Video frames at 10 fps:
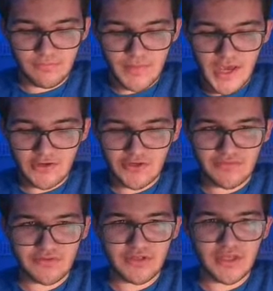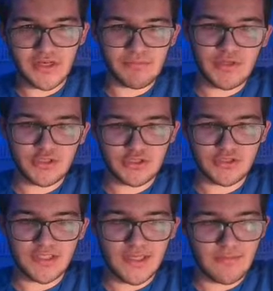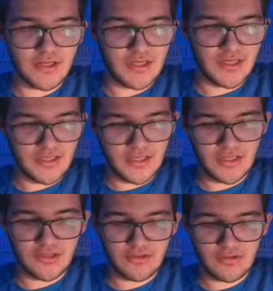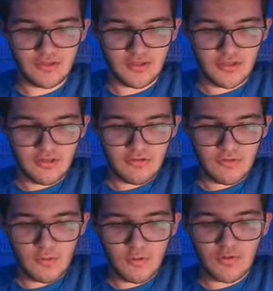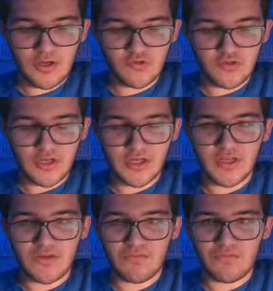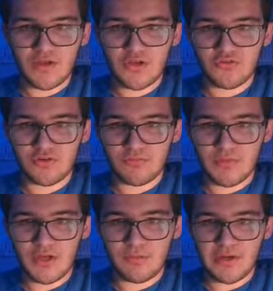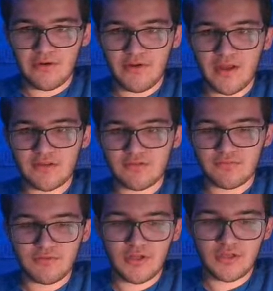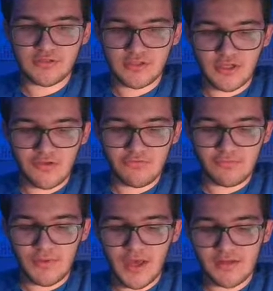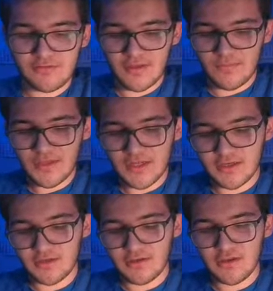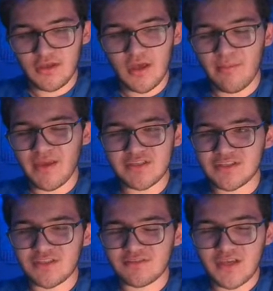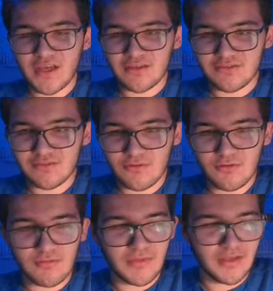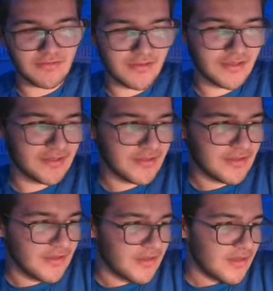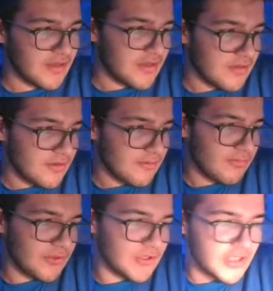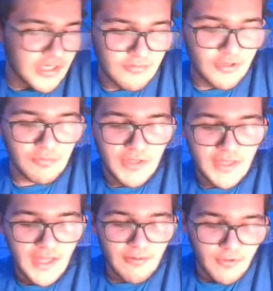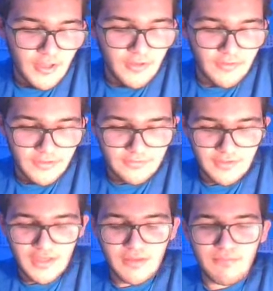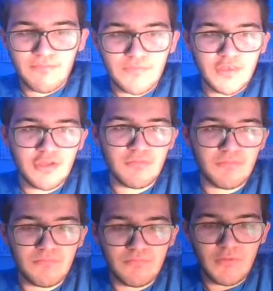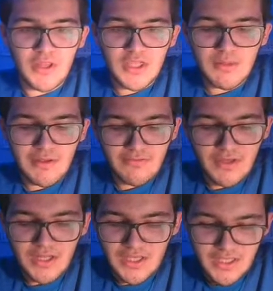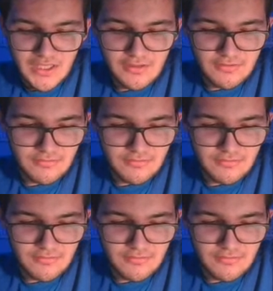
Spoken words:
batter ever to hit and pitch in the same inning and throw 100 and have 100-mile-per-hour exit velocity off his bat, same inning. Amazing. This guy is so amazing. But he didn't really play that well in this game. I think he may have had a hit.